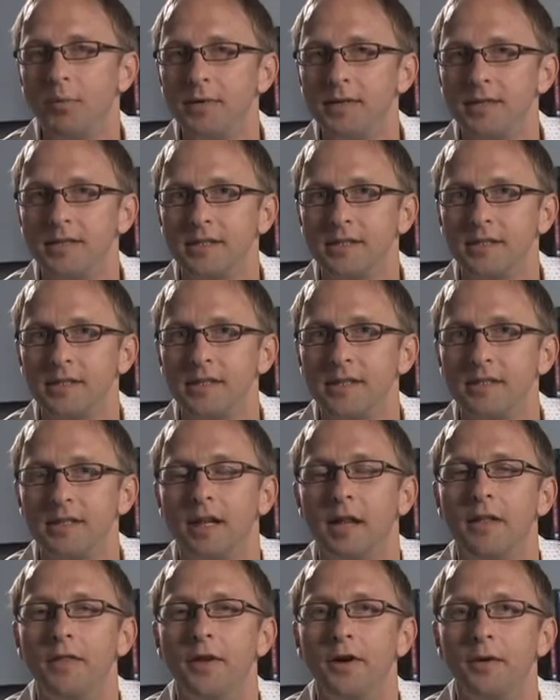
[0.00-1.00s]
businesses
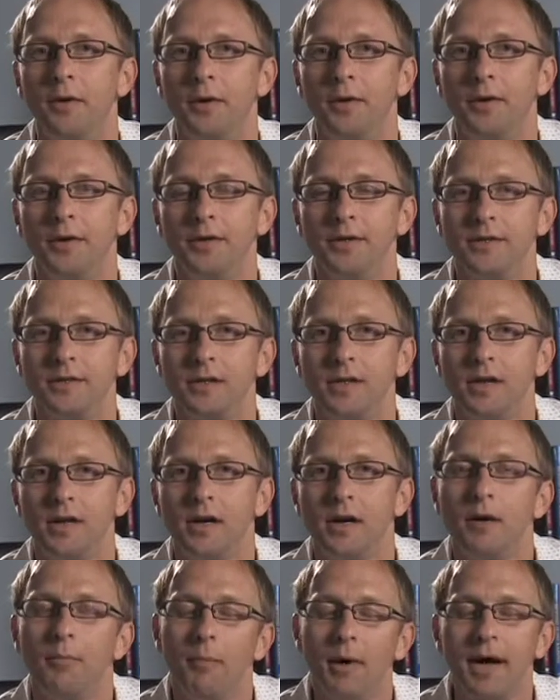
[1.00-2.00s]
and their owners.
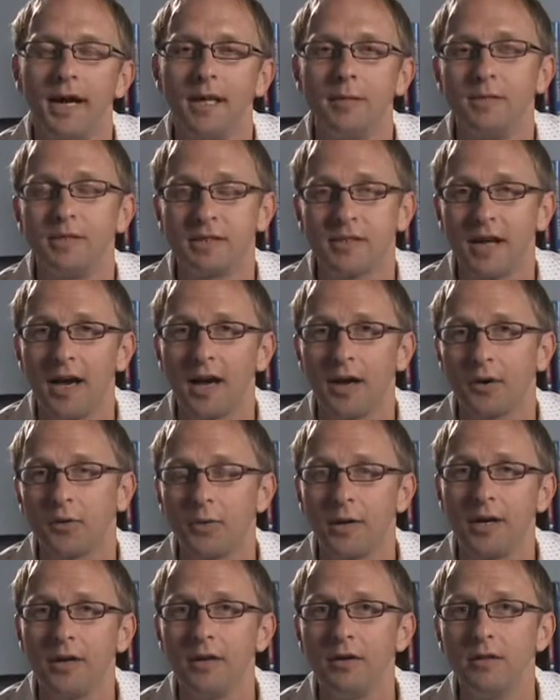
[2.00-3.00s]
My name is Scott
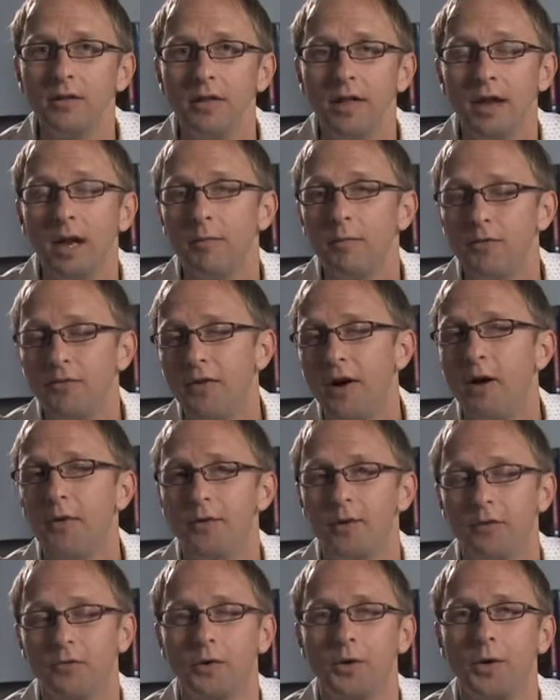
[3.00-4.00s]
Kriegel, and I'm the
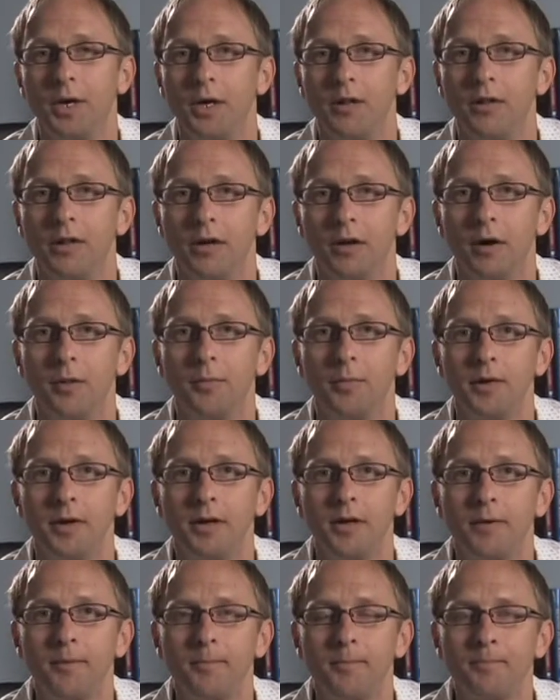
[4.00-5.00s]
founder of Kriegel &
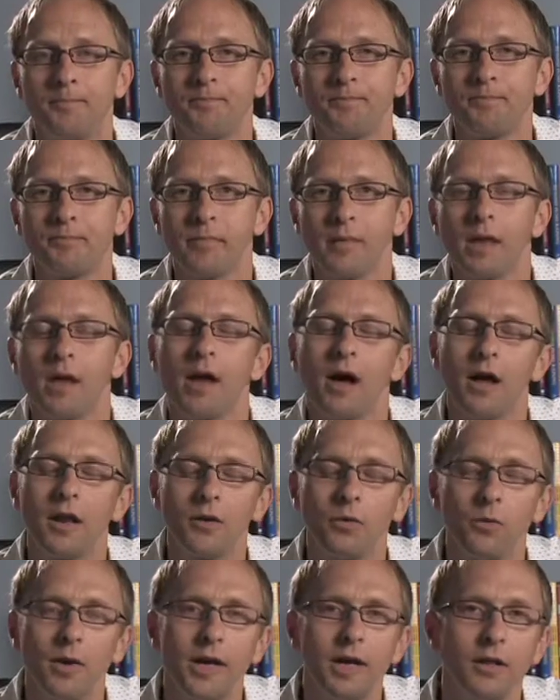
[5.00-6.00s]
Company. On a
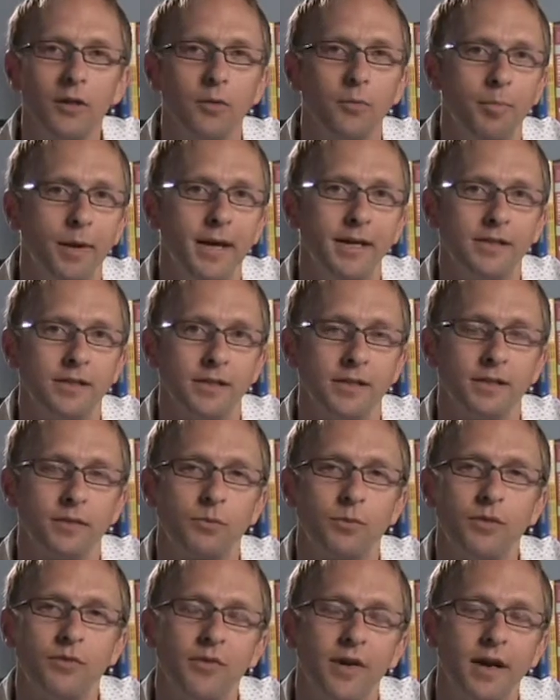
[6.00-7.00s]
regular basis,
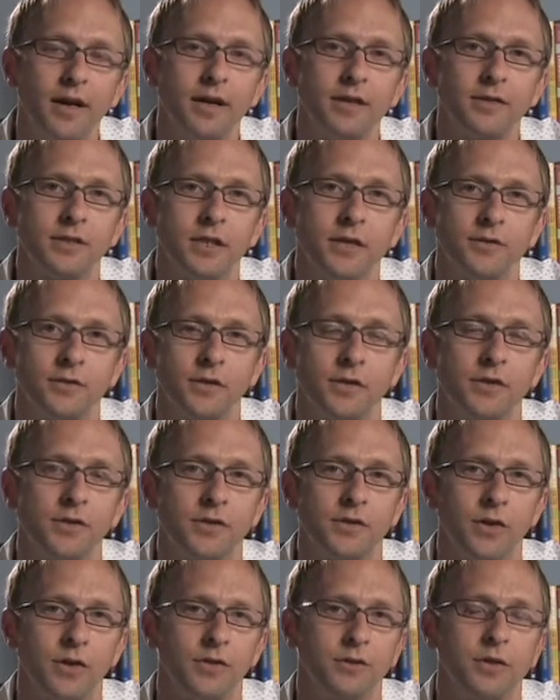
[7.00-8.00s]
we find ourselves
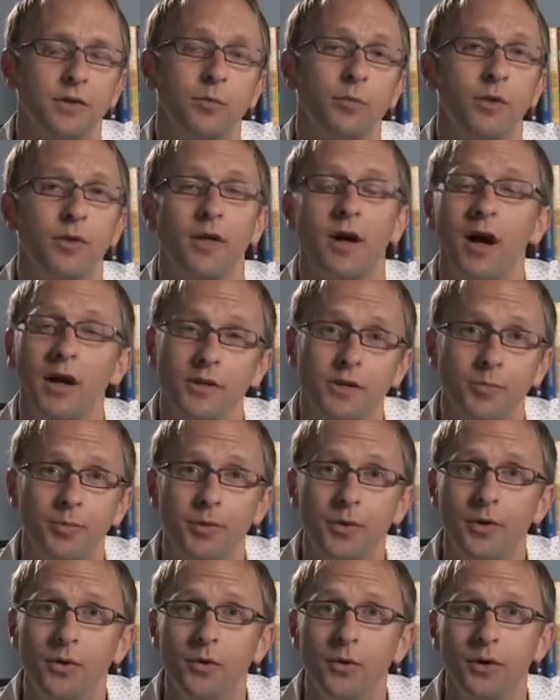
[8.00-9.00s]
consulting with
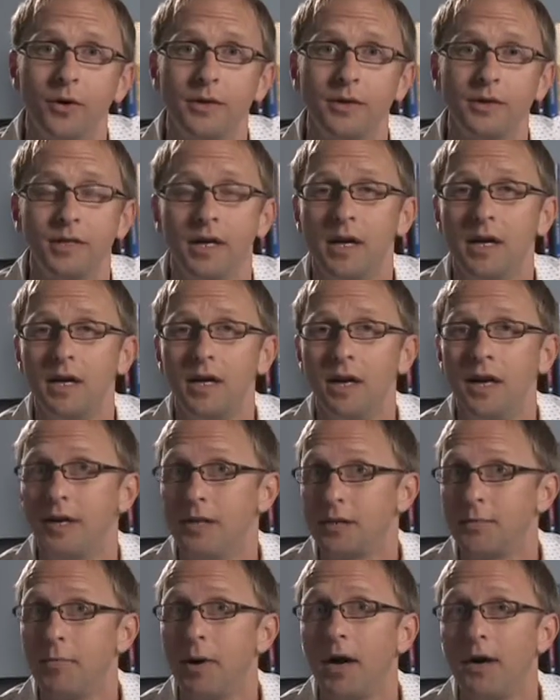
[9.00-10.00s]
entrepreneurs and
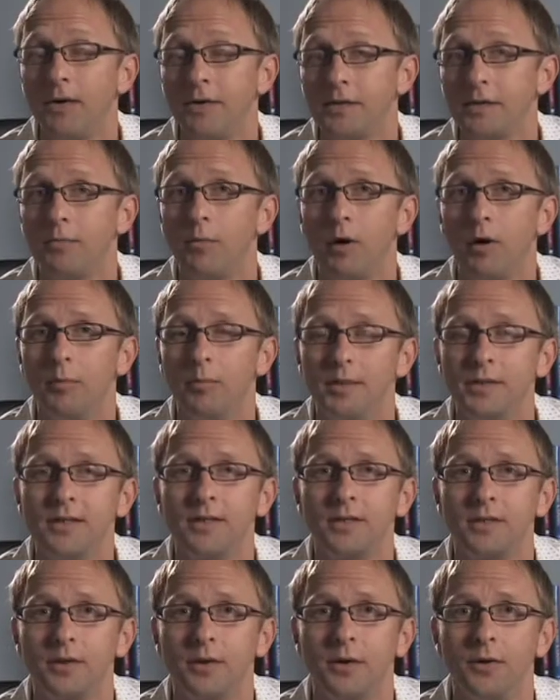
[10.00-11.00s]
aspiring small
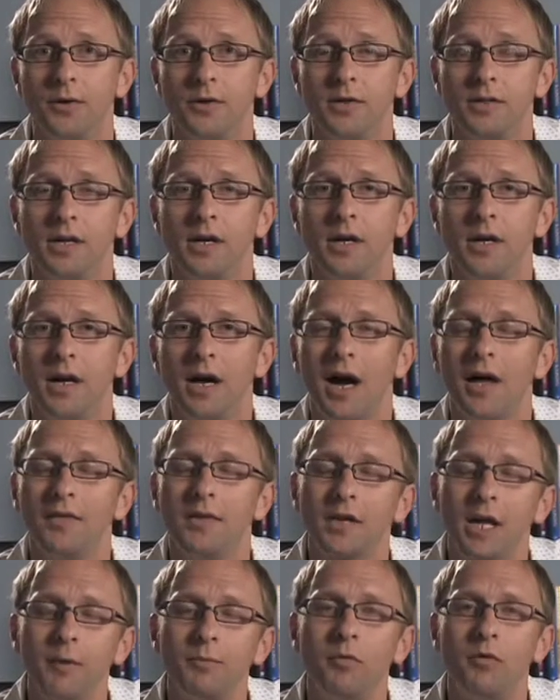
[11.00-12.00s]
business owners on the
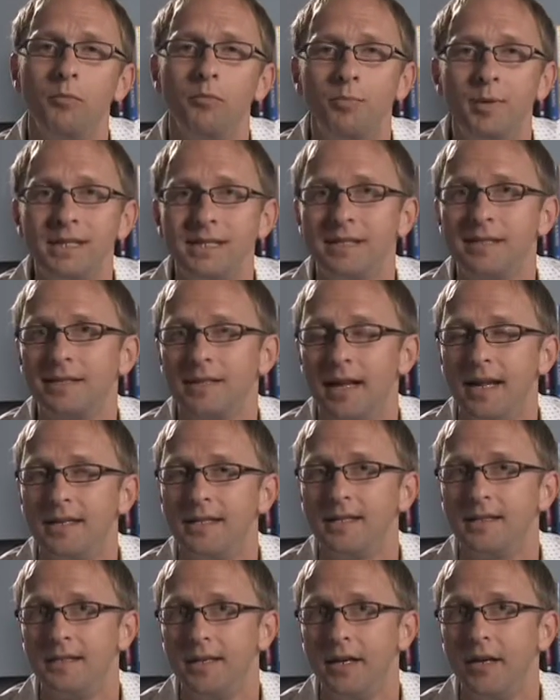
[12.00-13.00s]
type of business
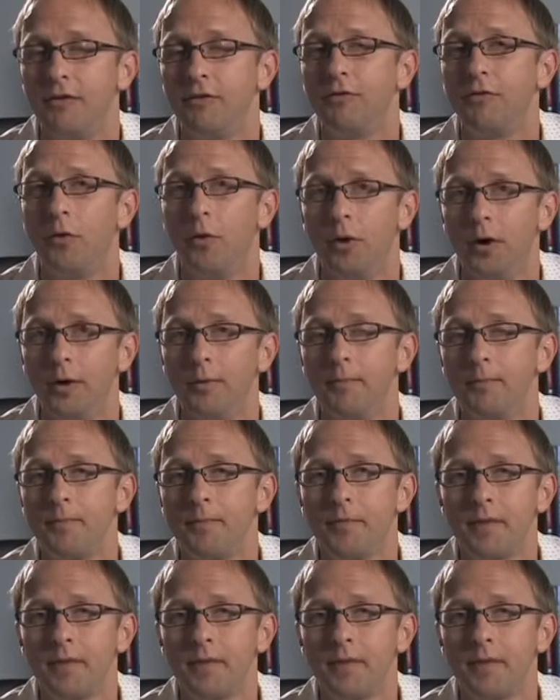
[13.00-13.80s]
entity to form.